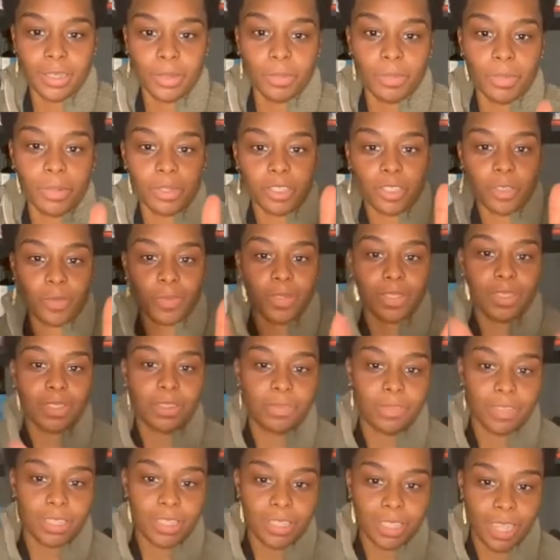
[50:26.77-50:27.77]
but a
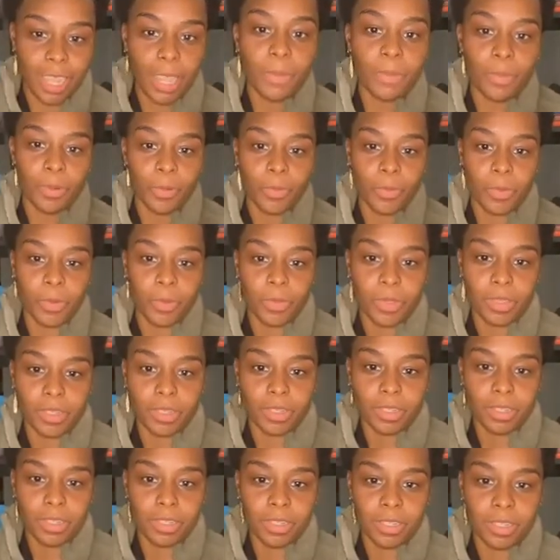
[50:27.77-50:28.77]
specific type of
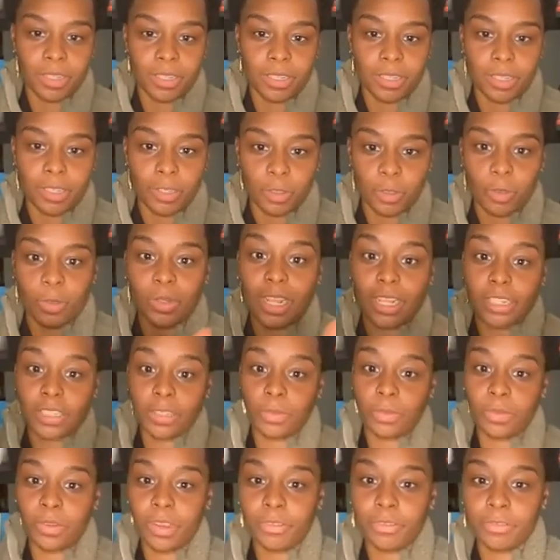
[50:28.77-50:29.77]
women. So that's a
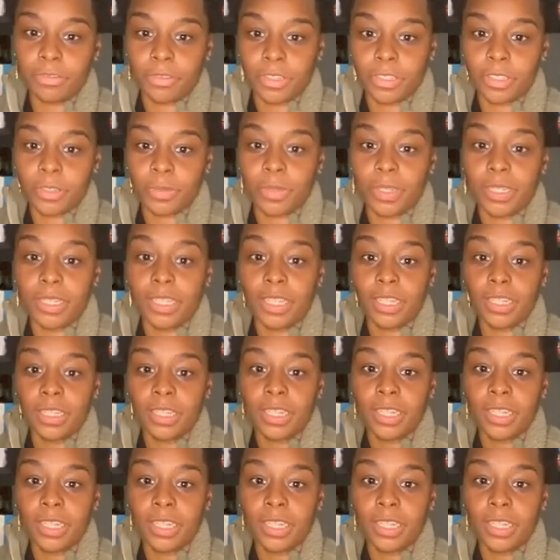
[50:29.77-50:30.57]
preference. But then,